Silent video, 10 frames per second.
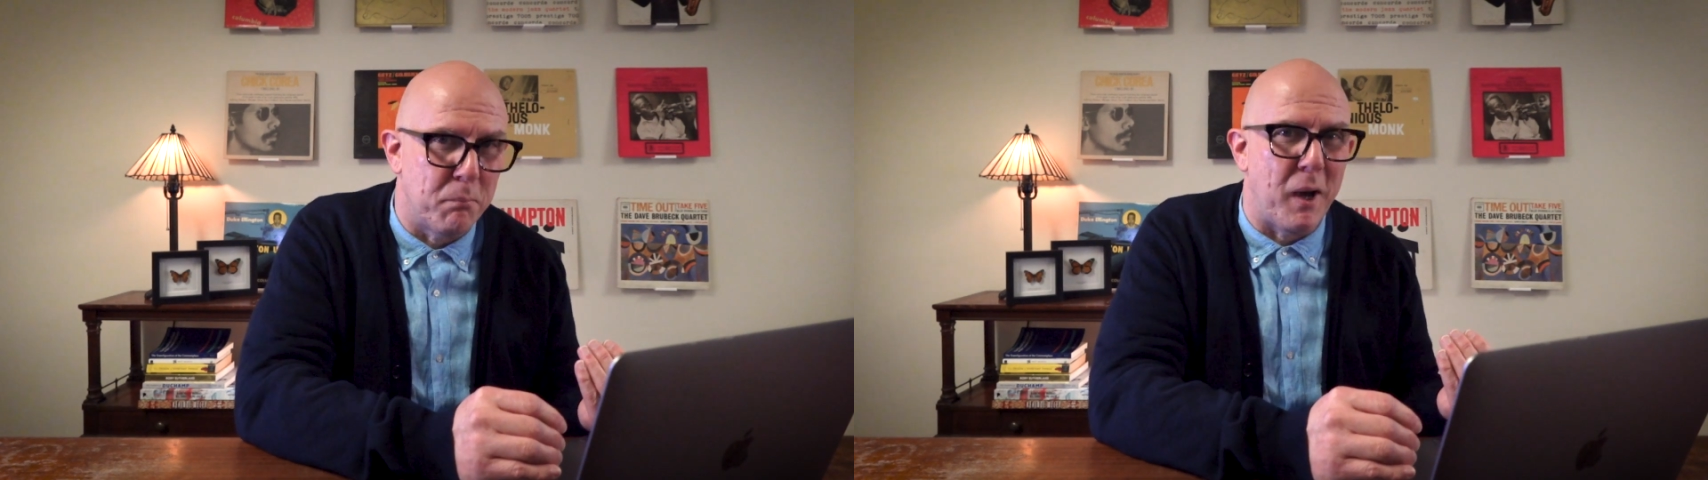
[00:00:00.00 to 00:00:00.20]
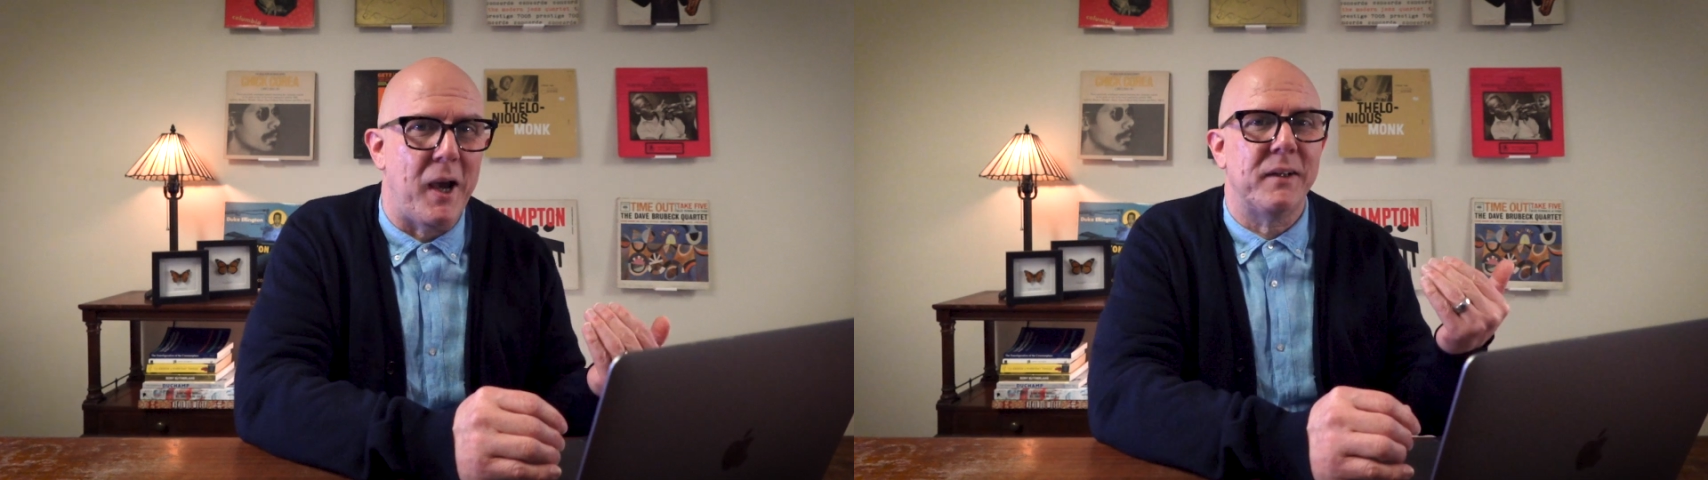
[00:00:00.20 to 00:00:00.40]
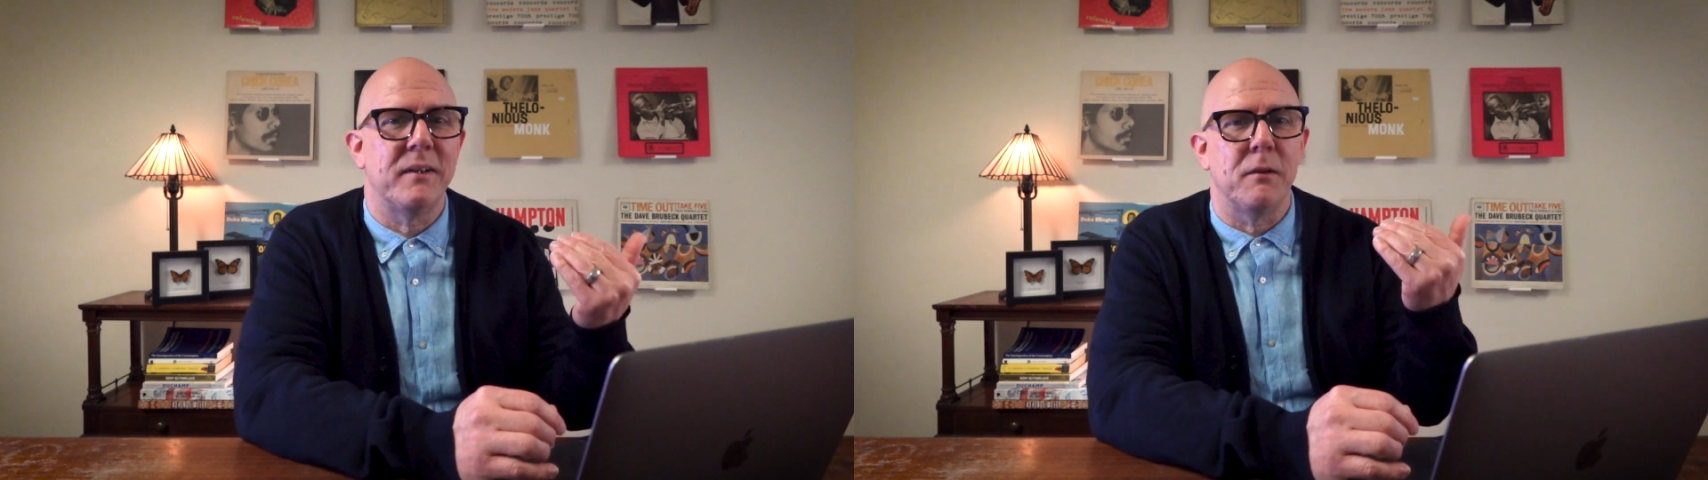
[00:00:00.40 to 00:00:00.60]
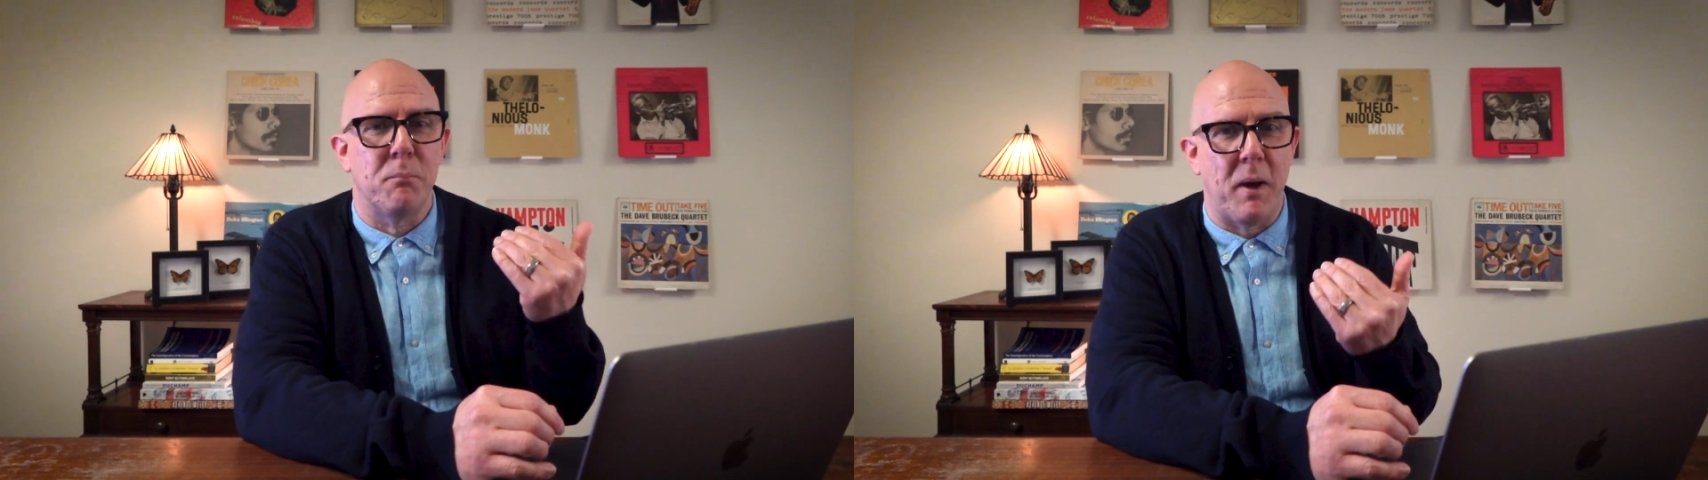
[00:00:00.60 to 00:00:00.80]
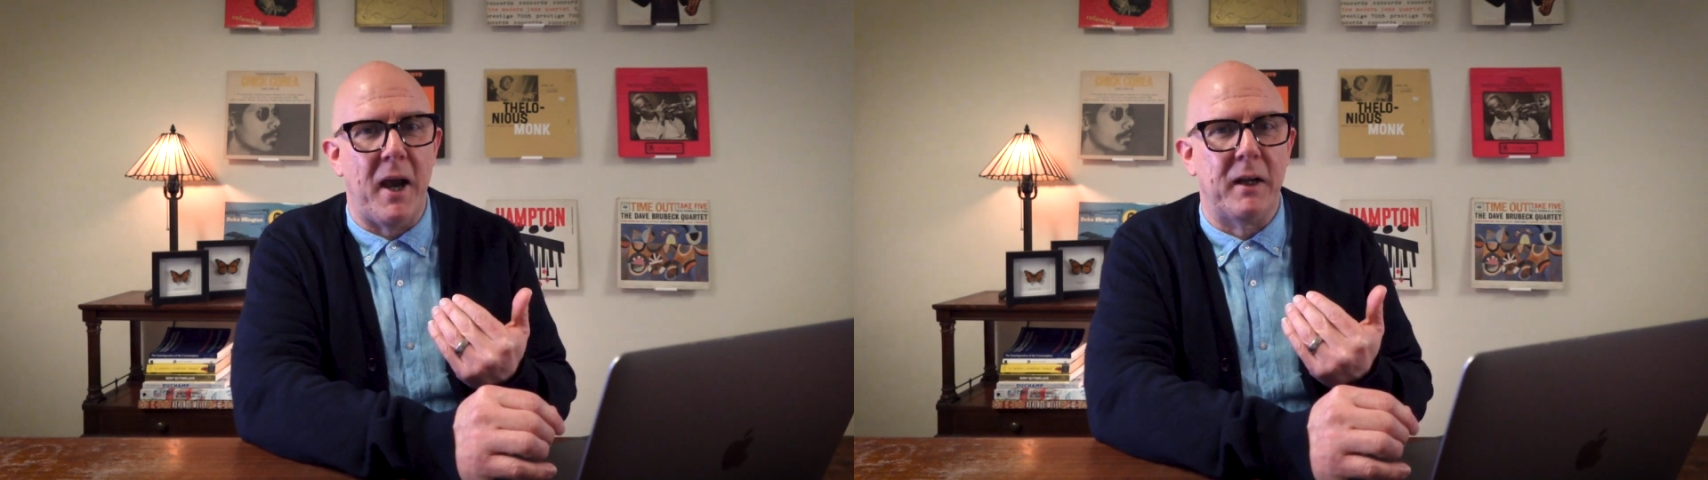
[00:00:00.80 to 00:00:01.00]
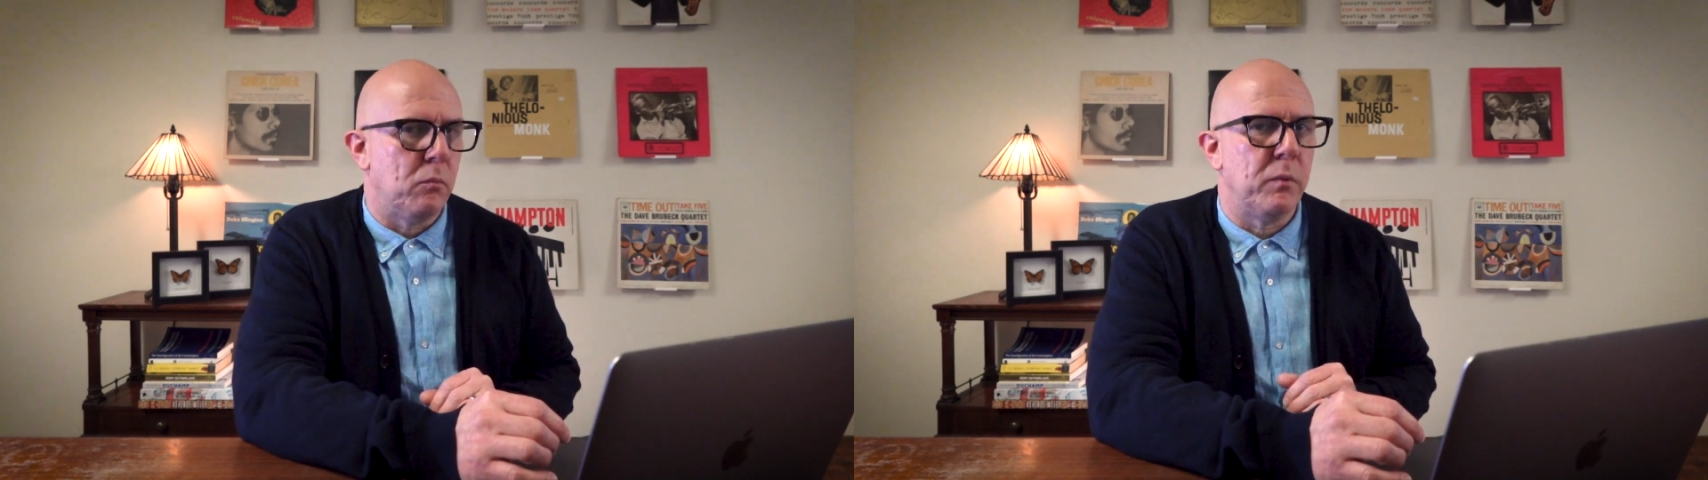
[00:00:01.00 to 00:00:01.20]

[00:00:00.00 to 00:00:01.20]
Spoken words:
back to the back,